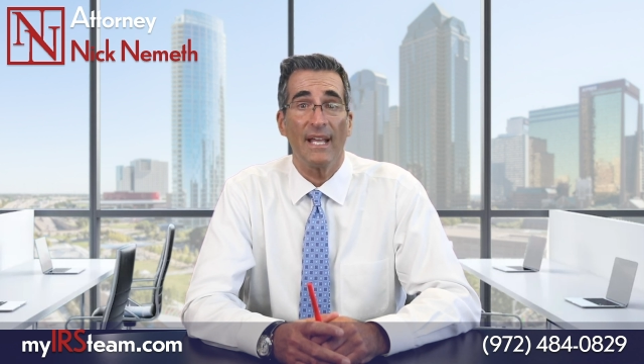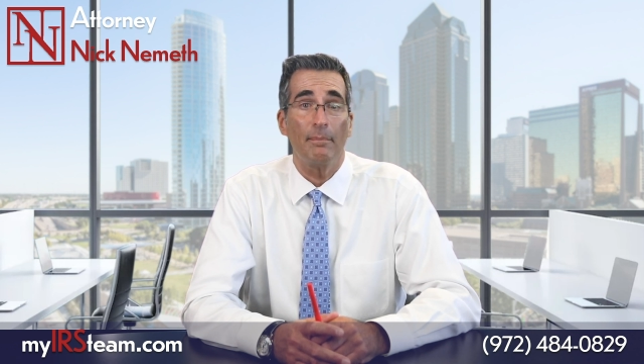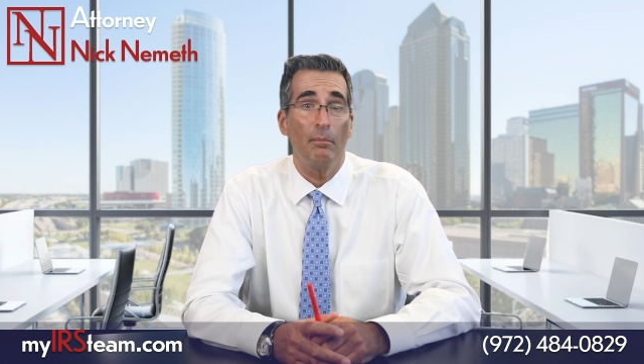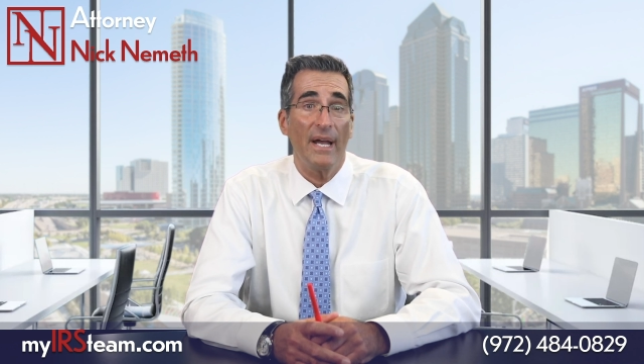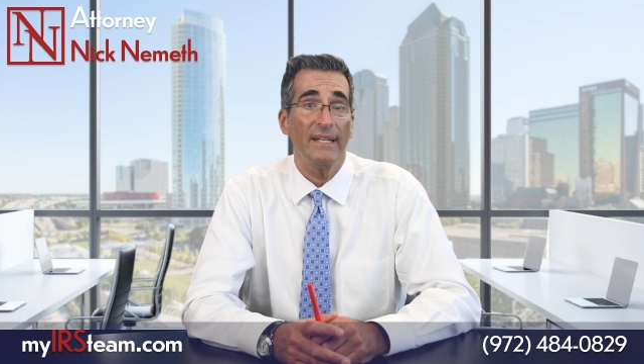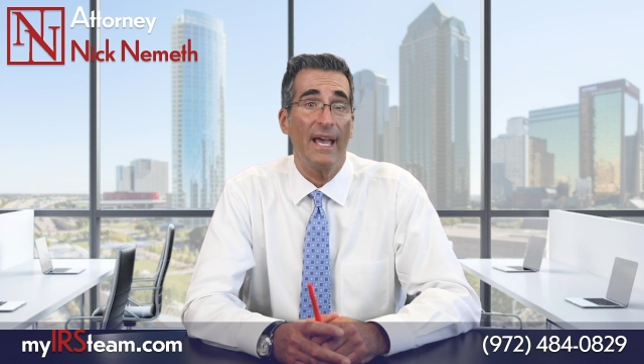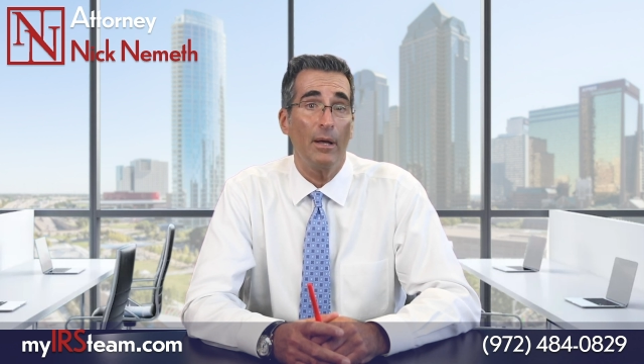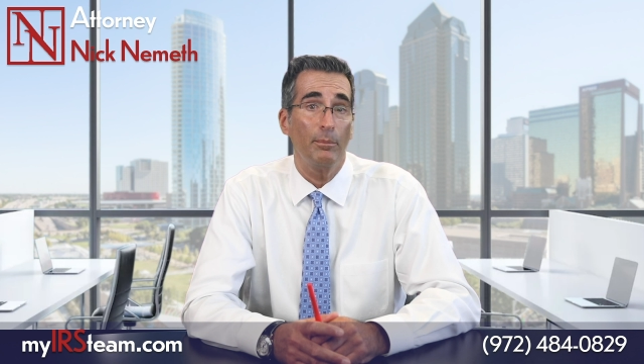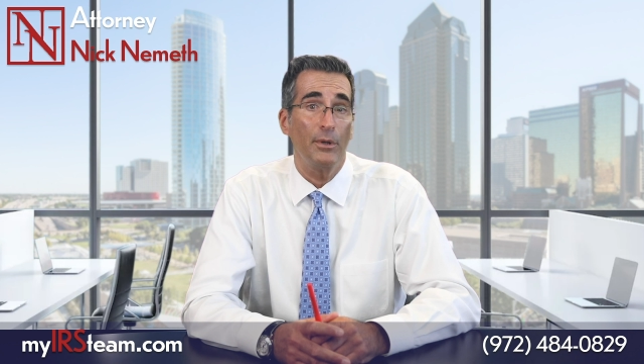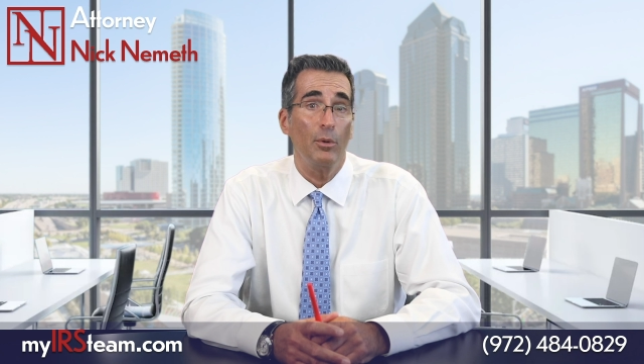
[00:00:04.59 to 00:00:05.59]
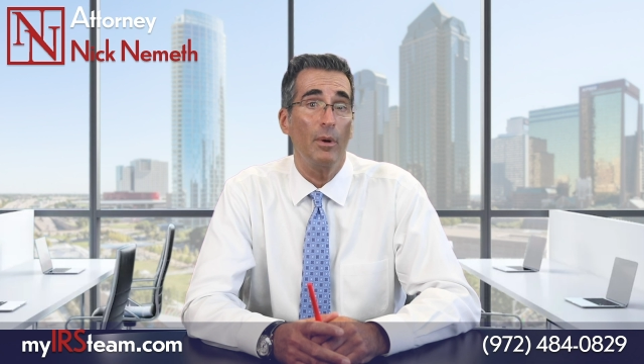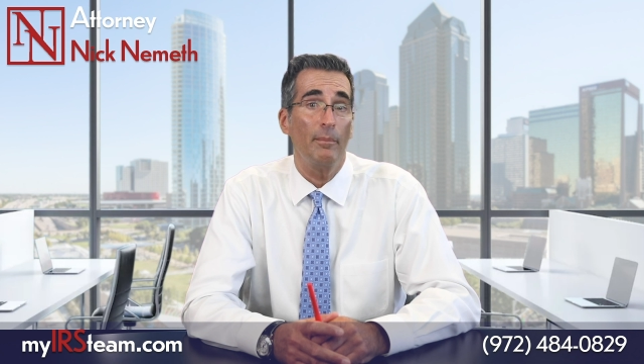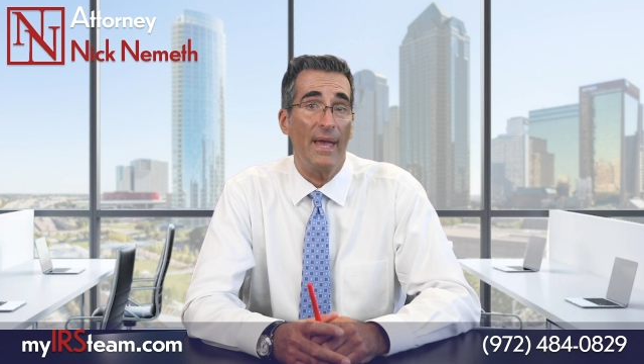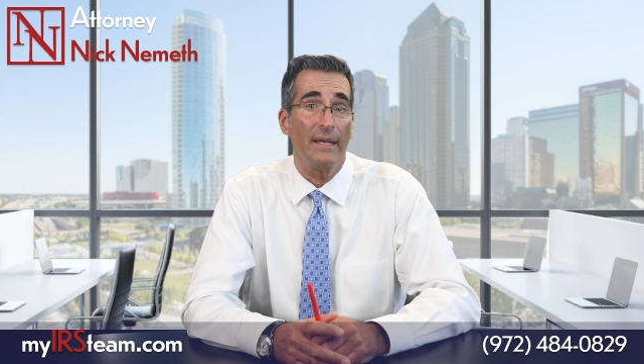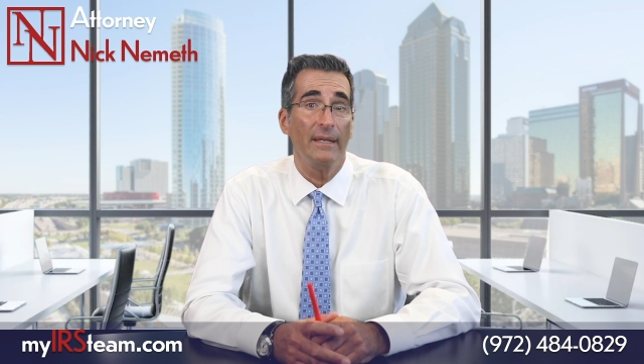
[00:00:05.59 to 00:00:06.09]
that might help you
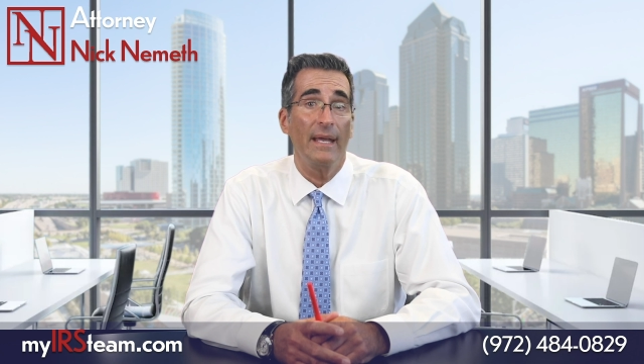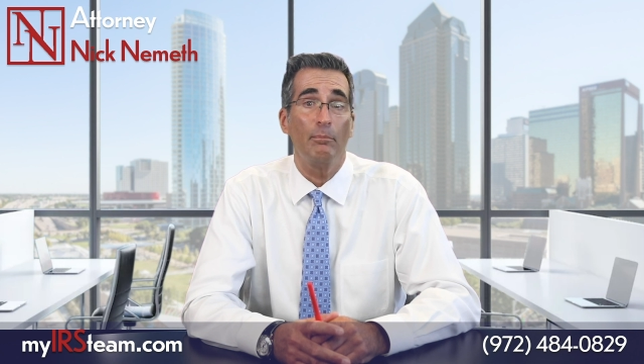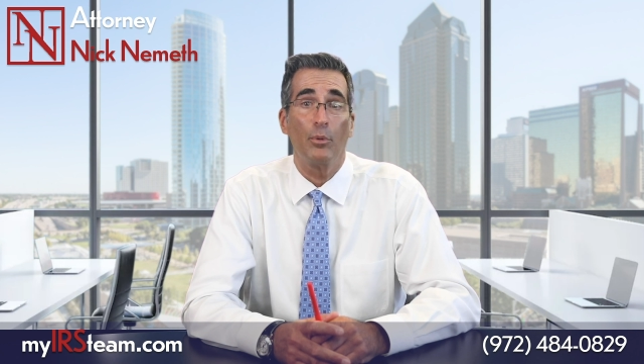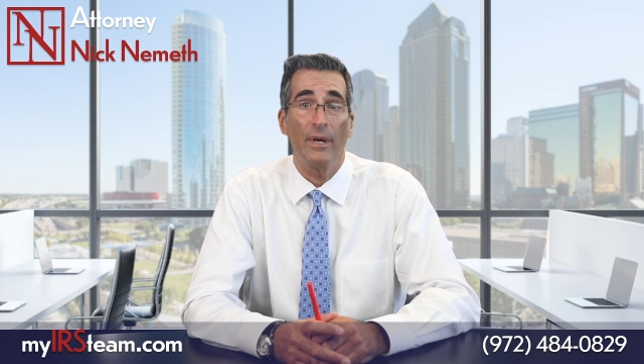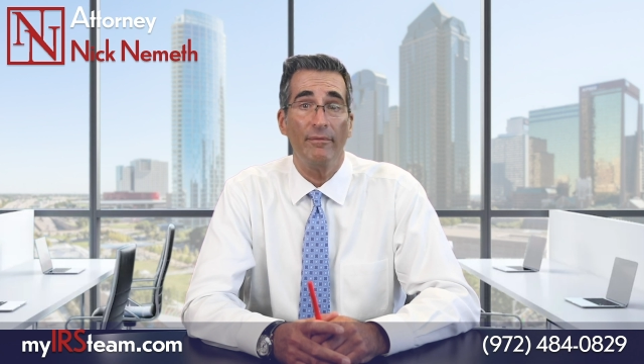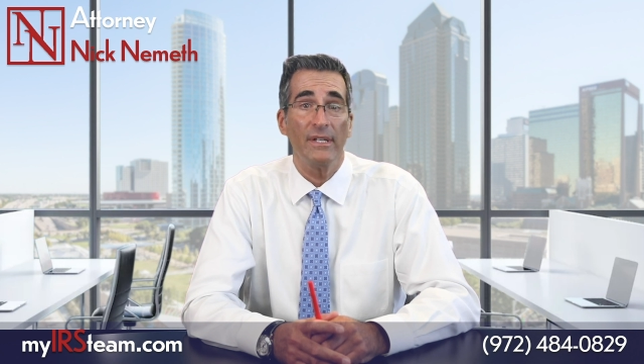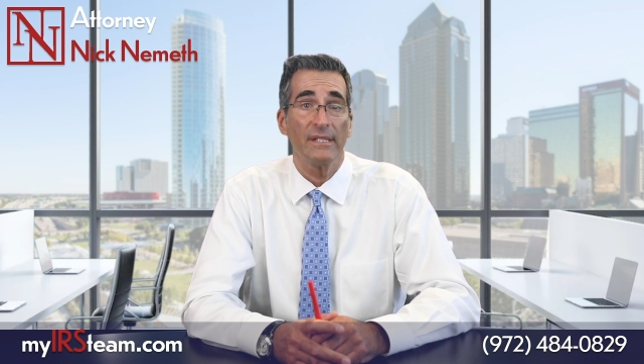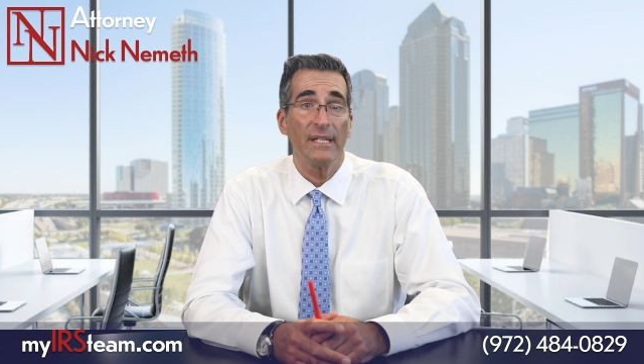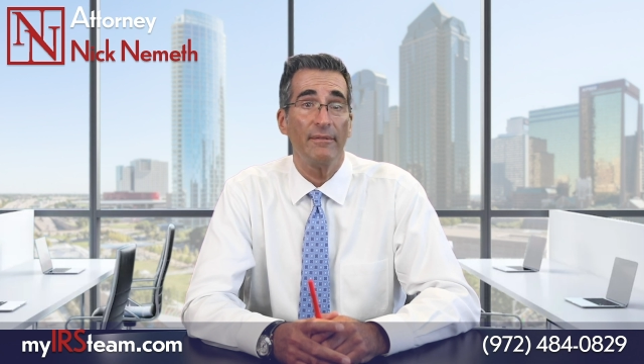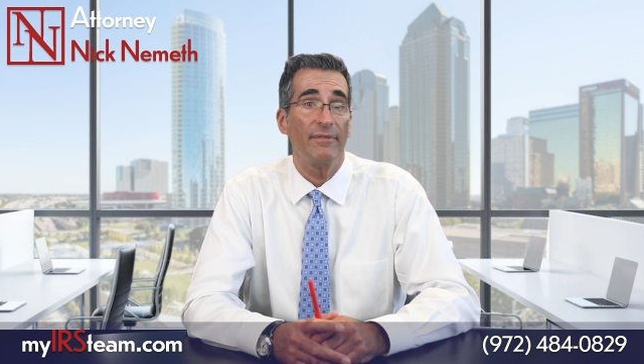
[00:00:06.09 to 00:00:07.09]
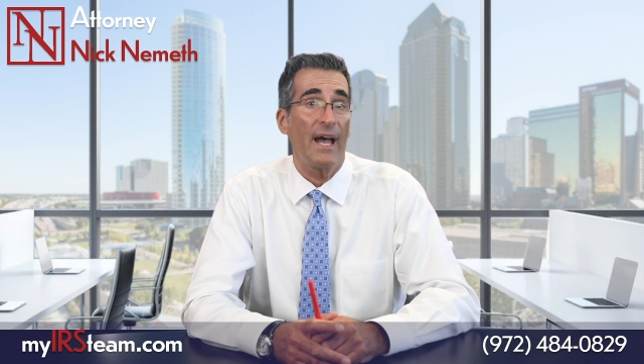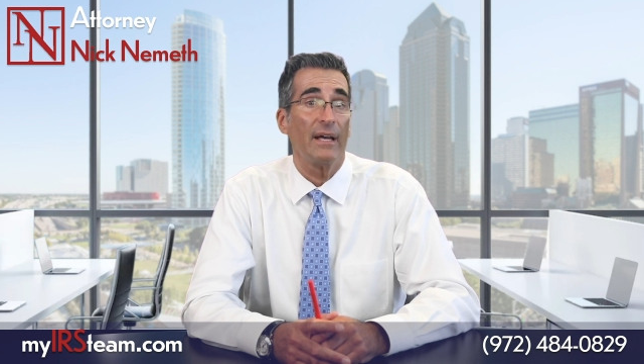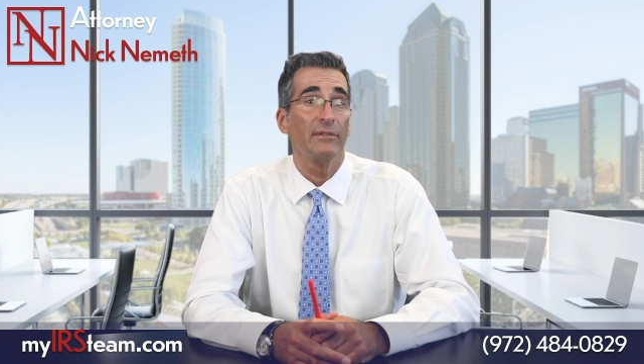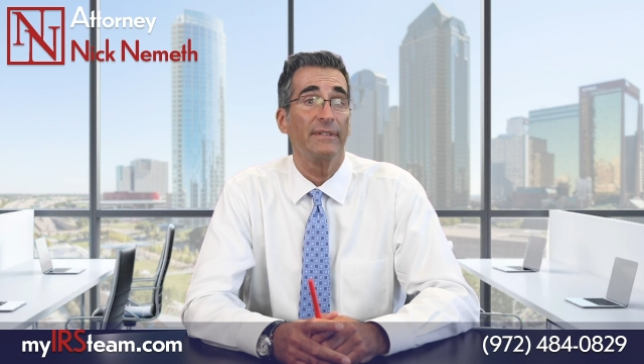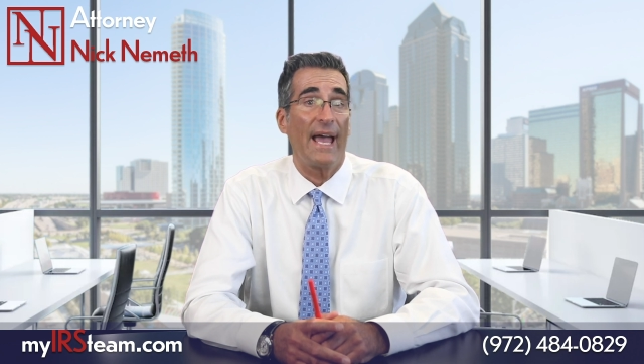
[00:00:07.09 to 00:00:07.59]
amend a previously
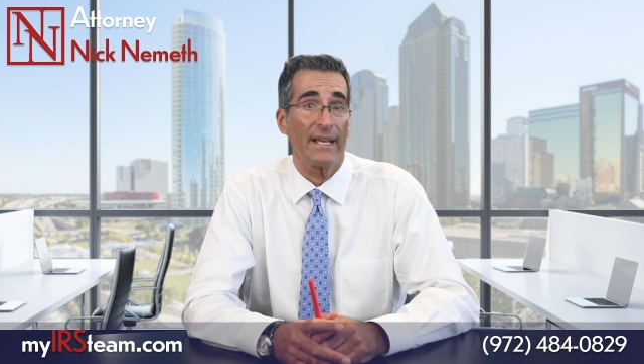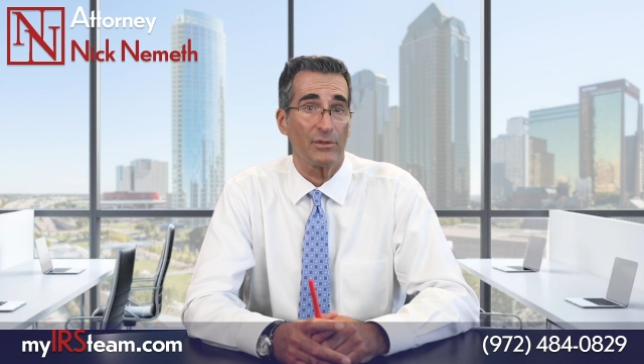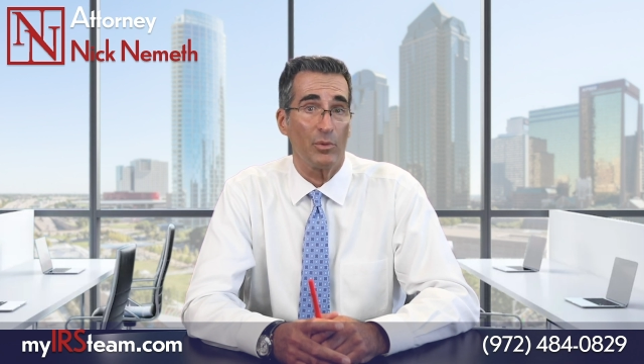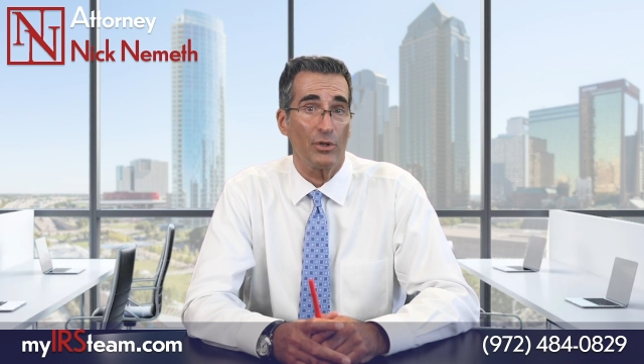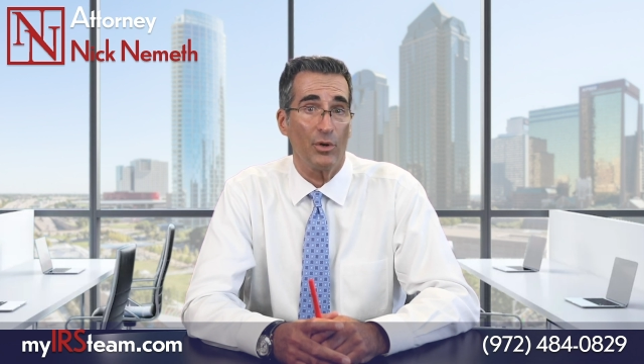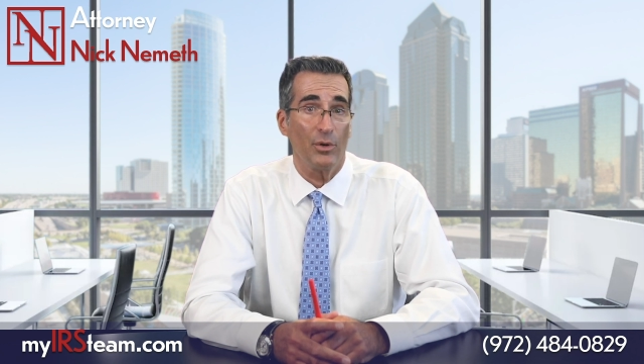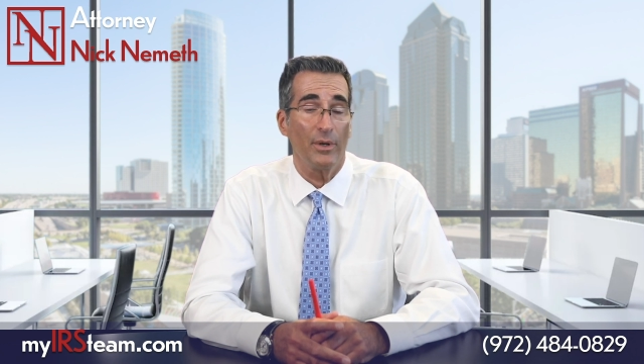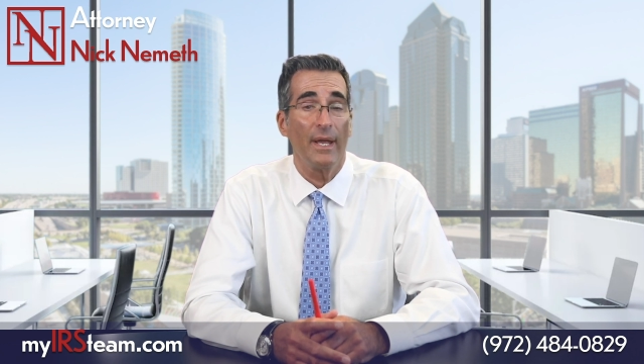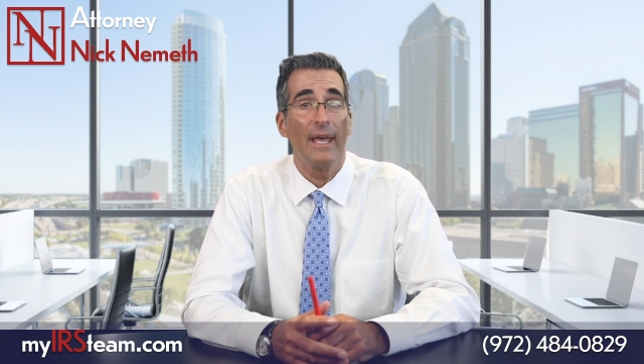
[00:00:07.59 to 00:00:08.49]
filed tax return.